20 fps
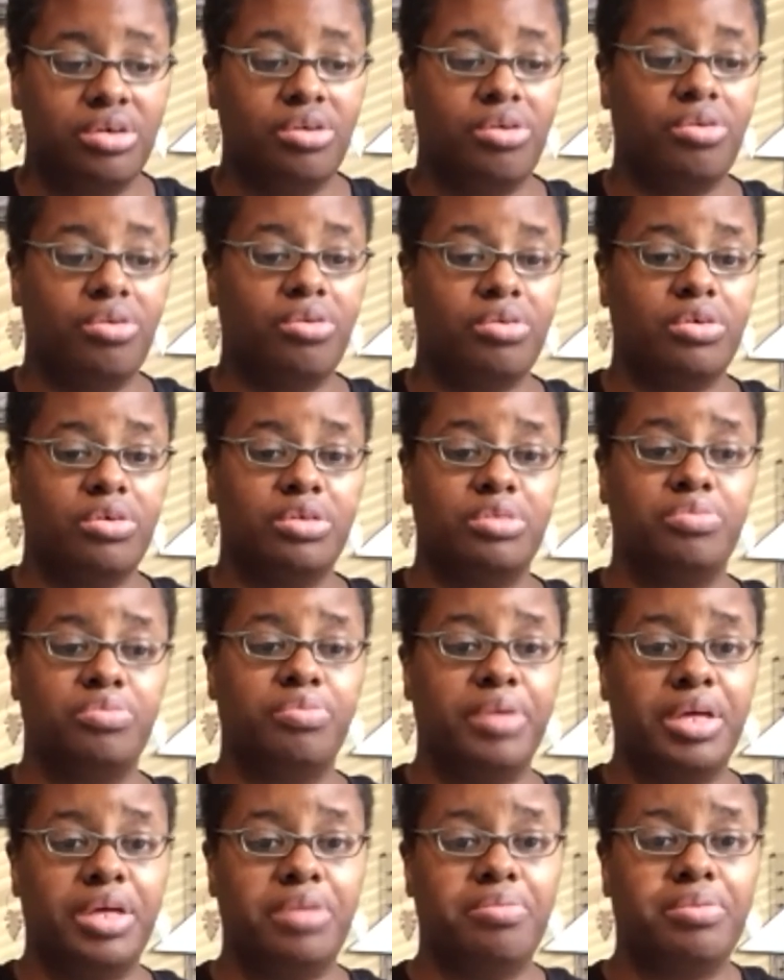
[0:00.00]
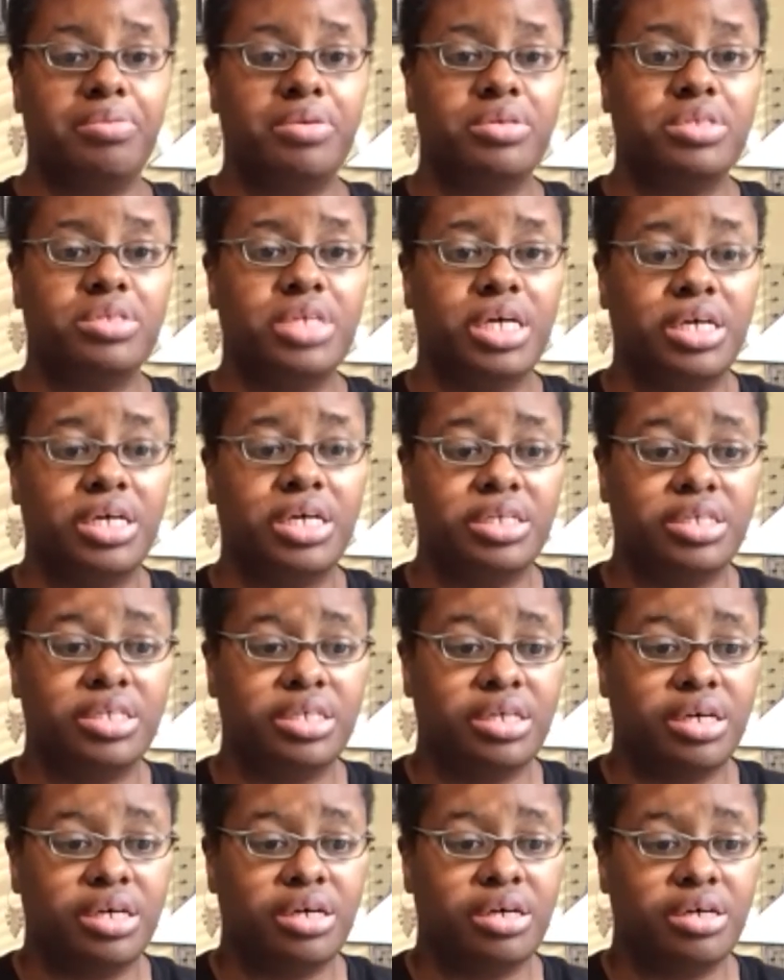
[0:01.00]
on
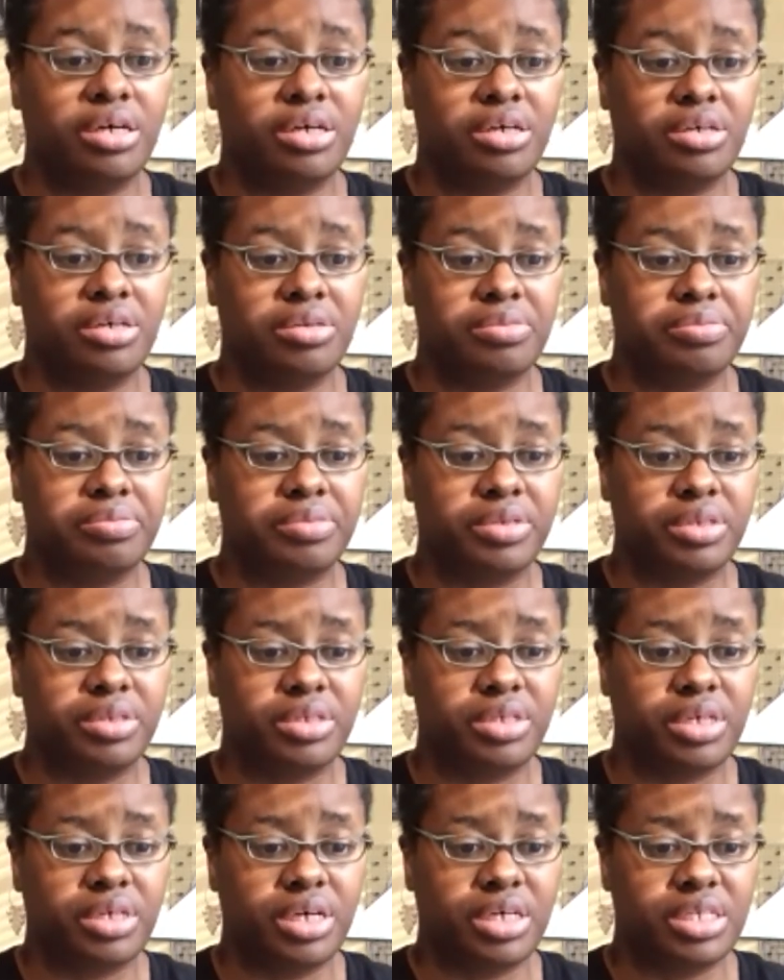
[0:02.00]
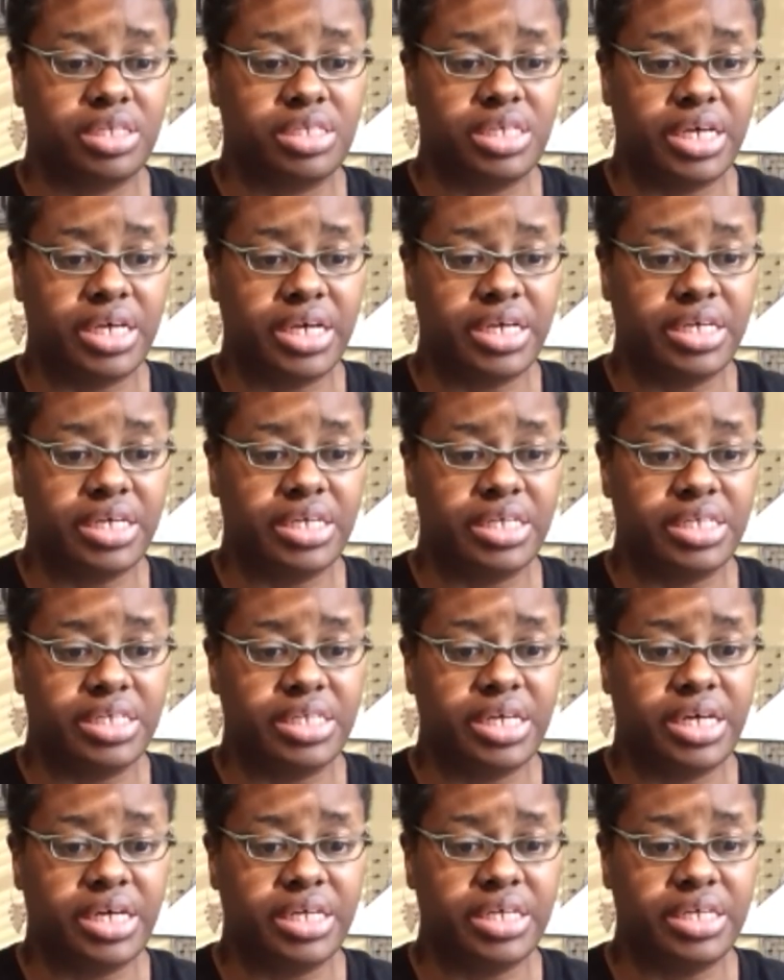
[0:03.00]

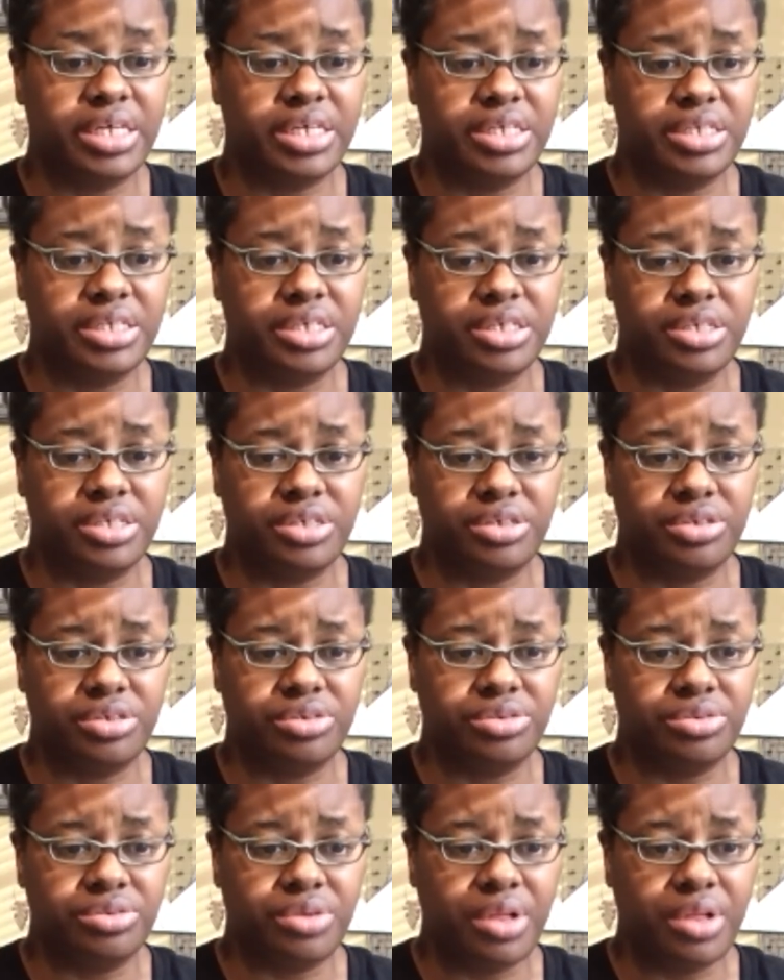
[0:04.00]
paper.godtech.edu.